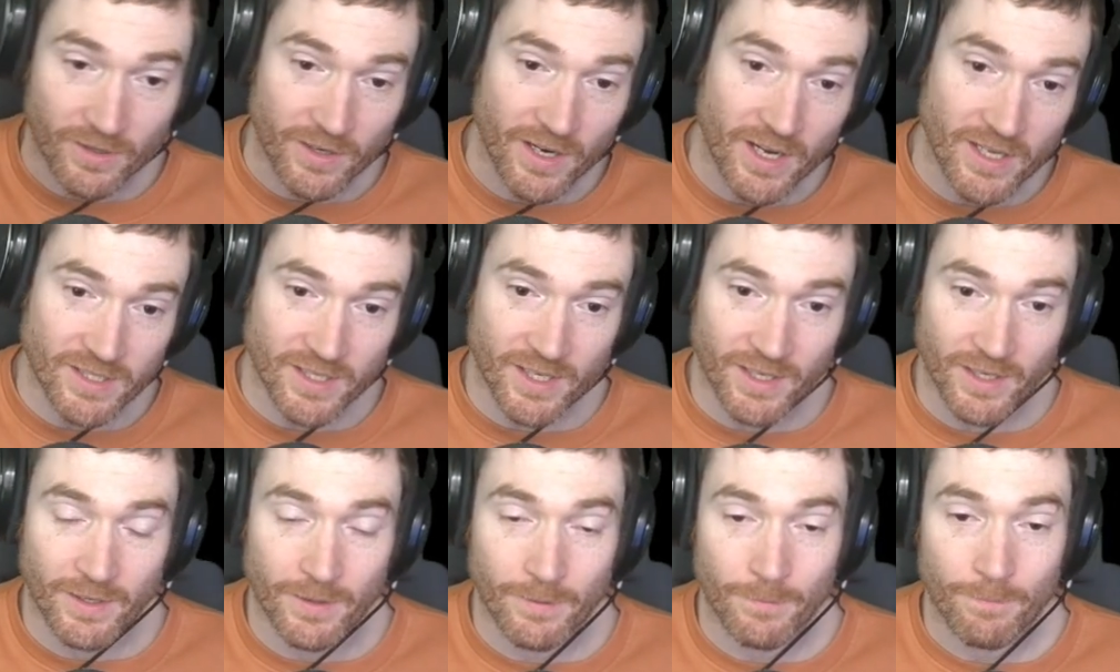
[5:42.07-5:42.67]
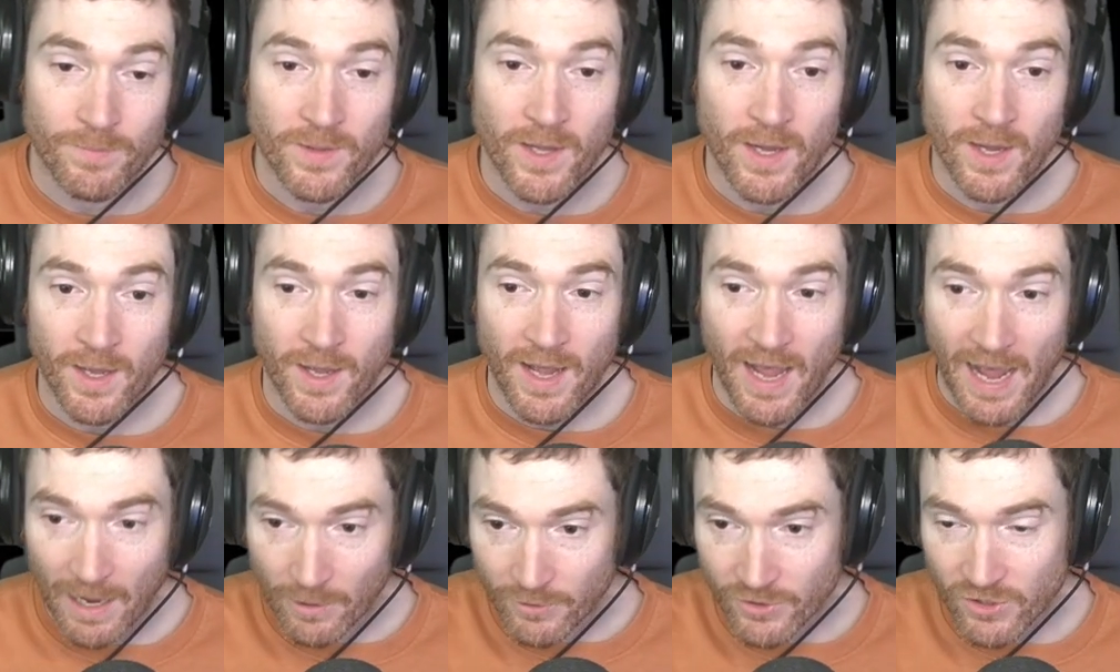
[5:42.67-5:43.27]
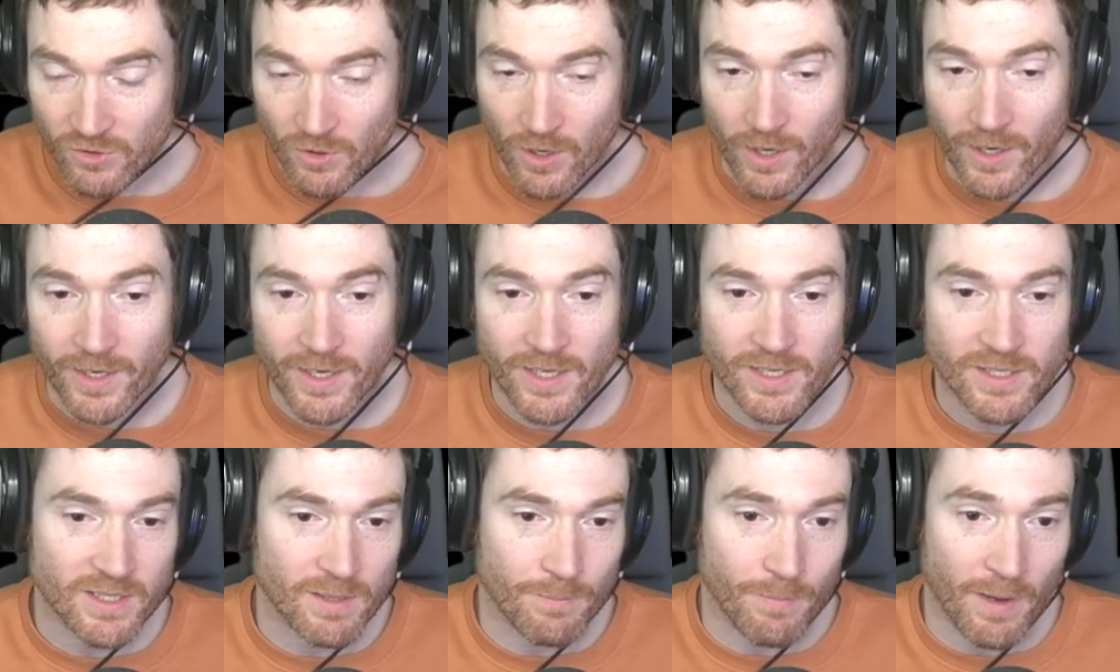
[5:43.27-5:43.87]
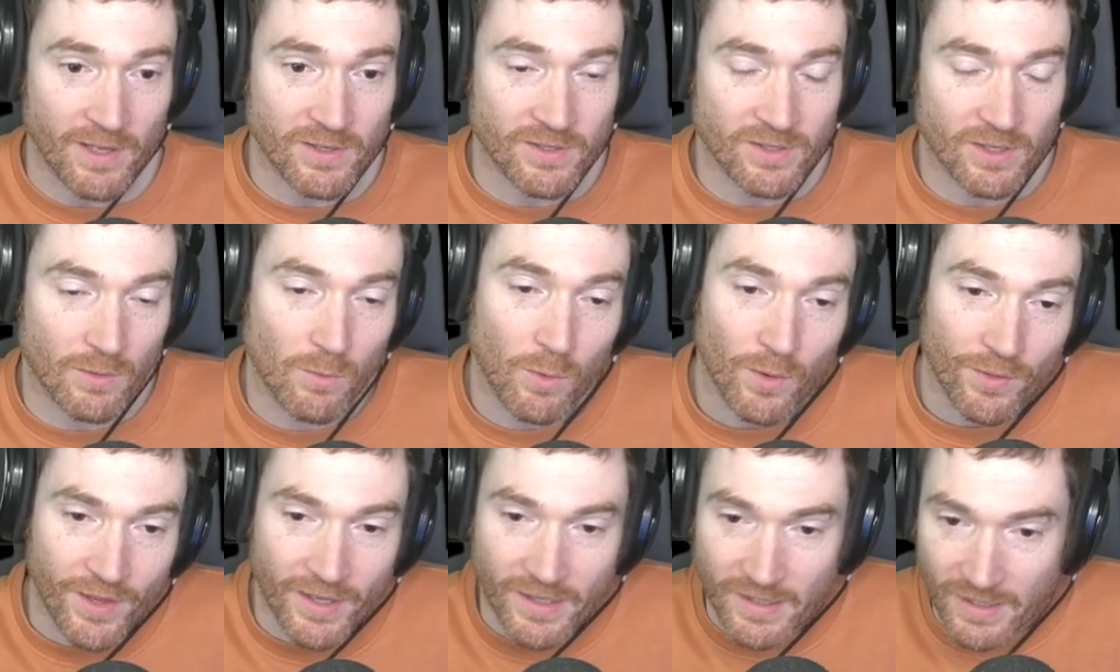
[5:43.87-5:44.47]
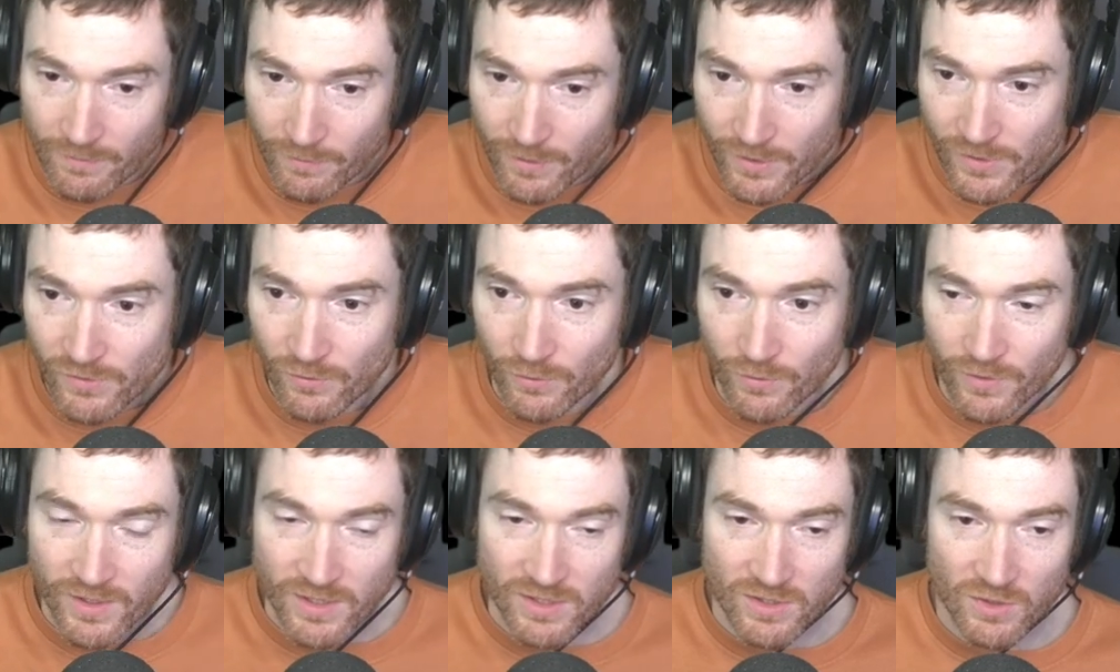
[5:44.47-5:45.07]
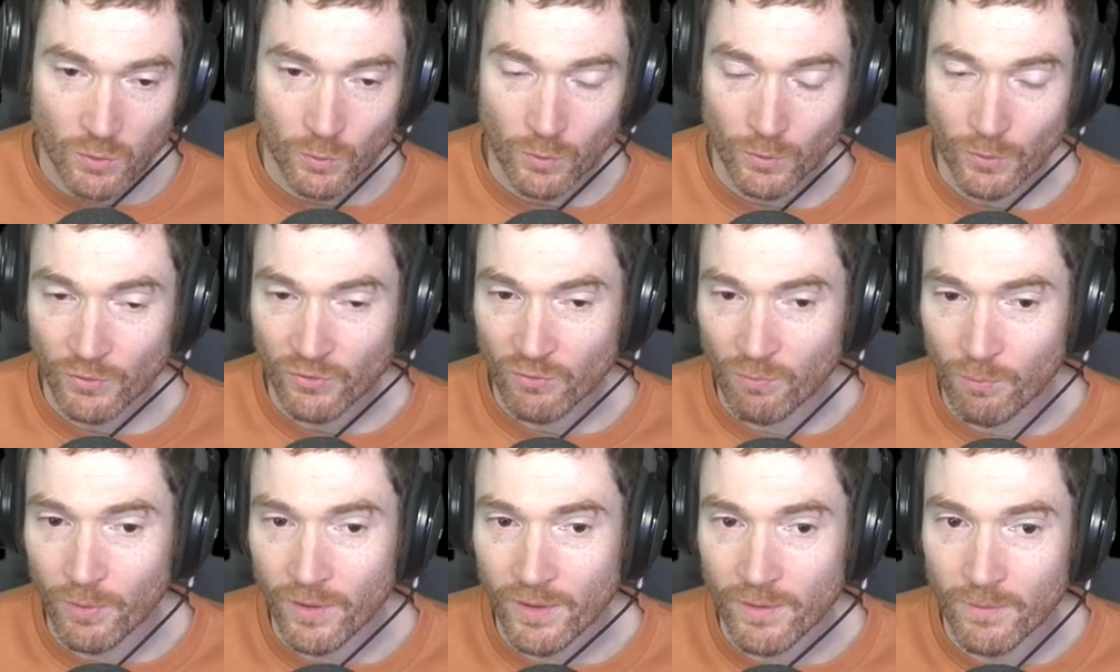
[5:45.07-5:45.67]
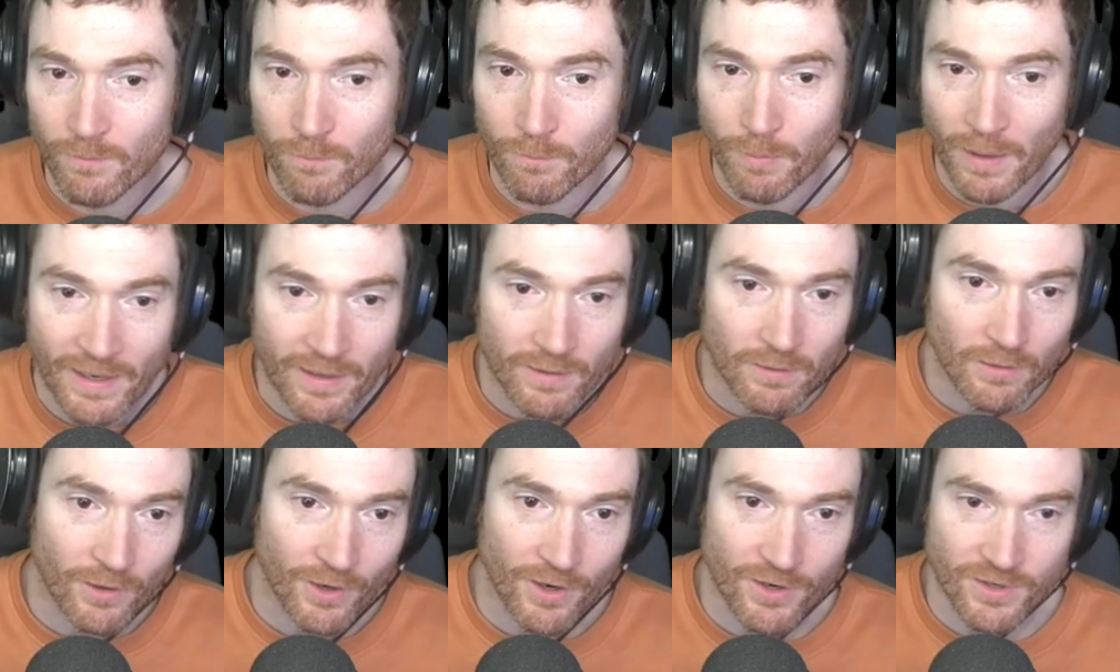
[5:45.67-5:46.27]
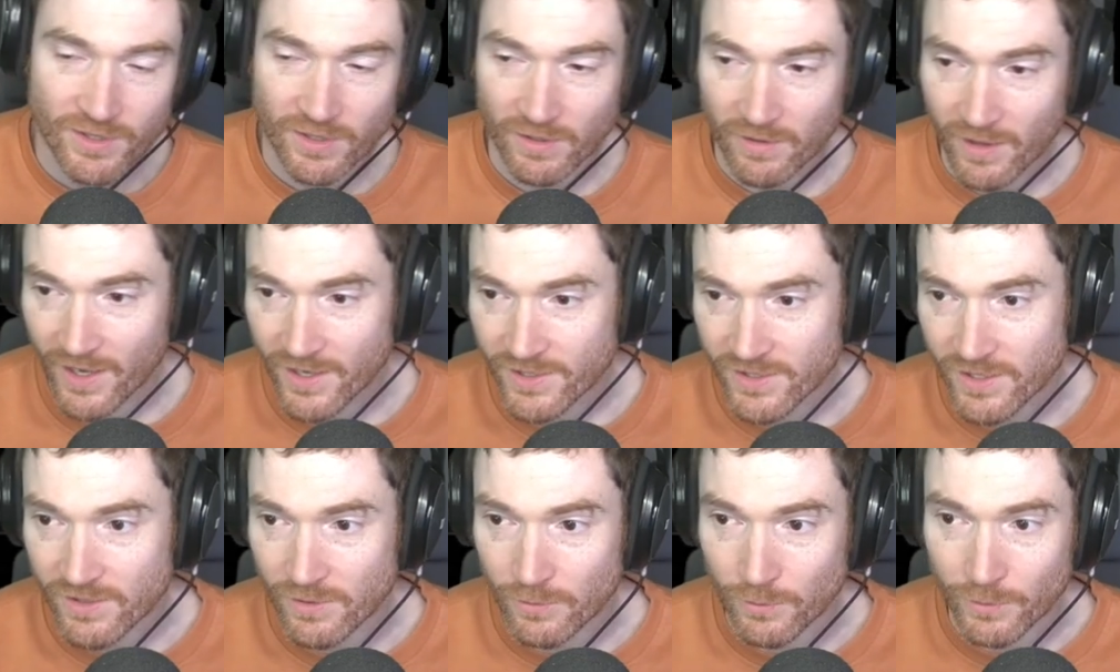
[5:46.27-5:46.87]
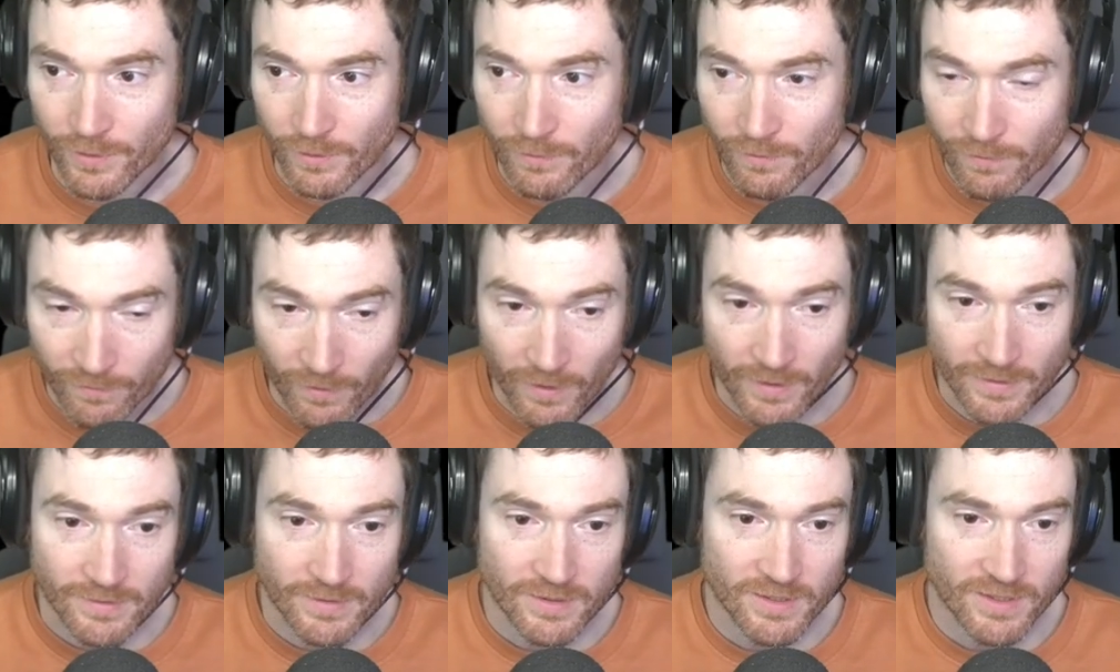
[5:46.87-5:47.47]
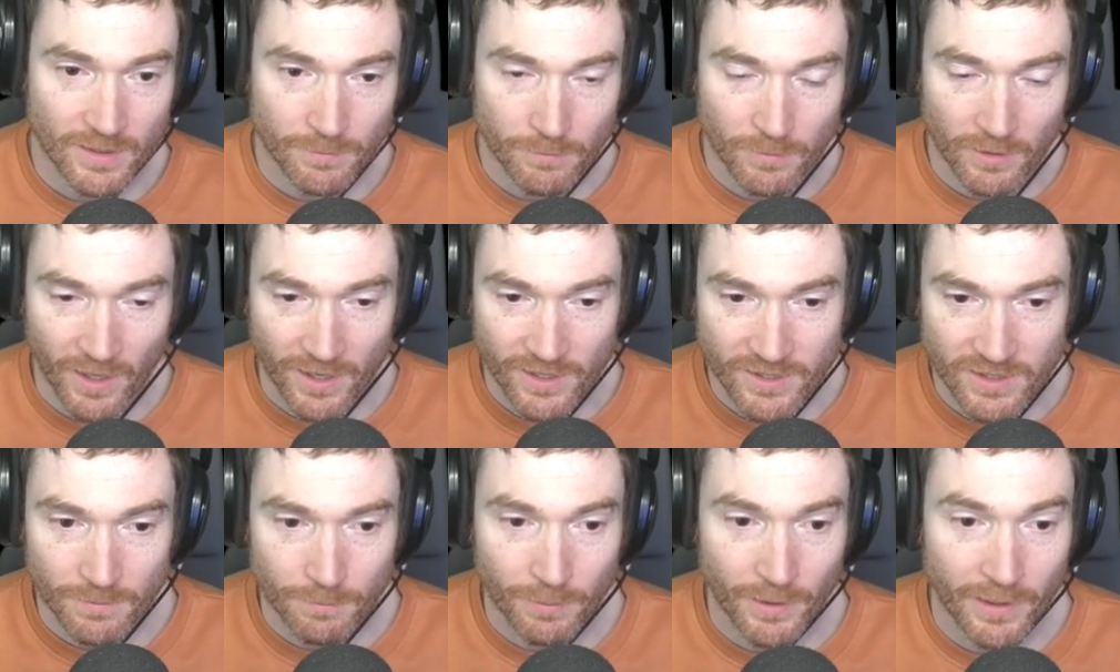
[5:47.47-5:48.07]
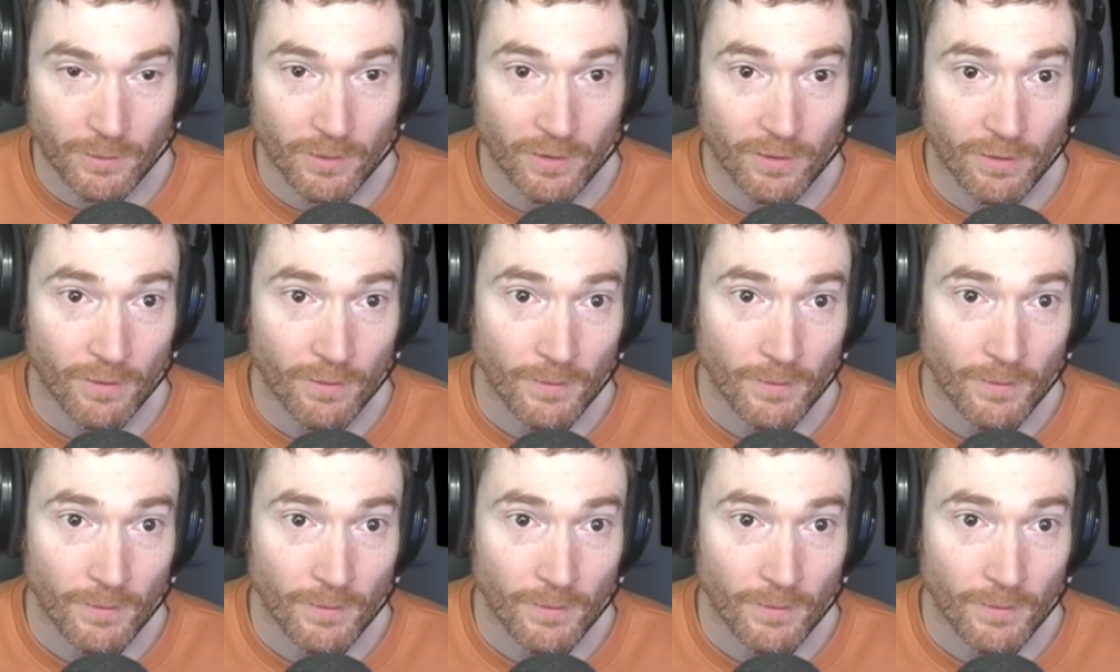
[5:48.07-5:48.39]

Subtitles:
It's gonna How strong it is depends on what they give us for these tools, but by and large, the class is a really fun subclass to play with.